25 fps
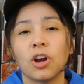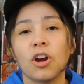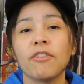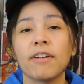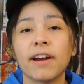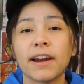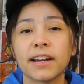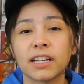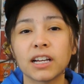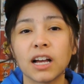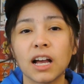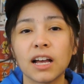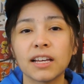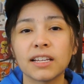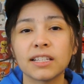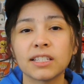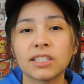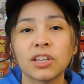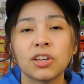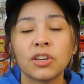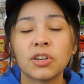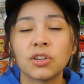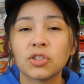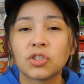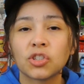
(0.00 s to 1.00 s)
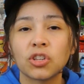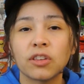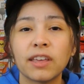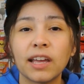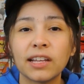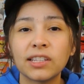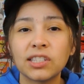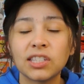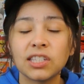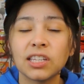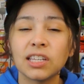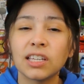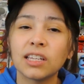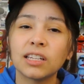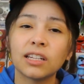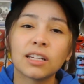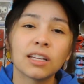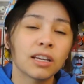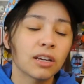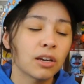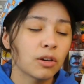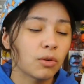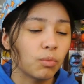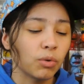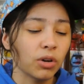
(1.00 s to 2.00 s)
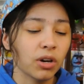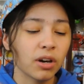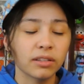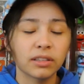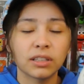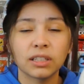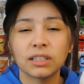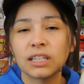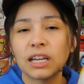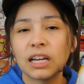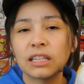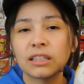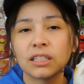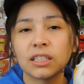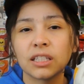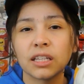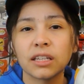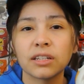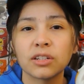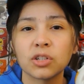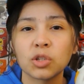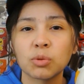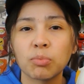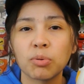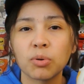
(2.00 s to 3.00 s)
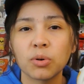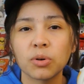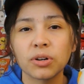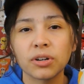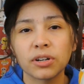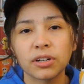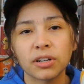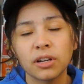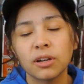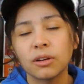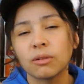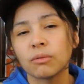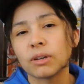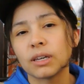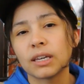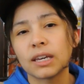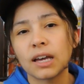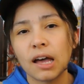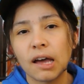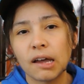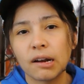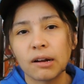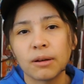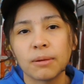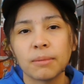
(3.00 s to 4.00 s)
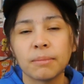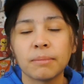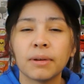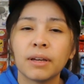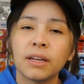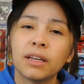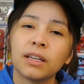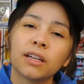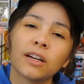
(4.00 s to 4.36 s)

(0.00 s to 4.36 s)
All right, guys. So that's it. We hunted down the ten inch Porg. We got him.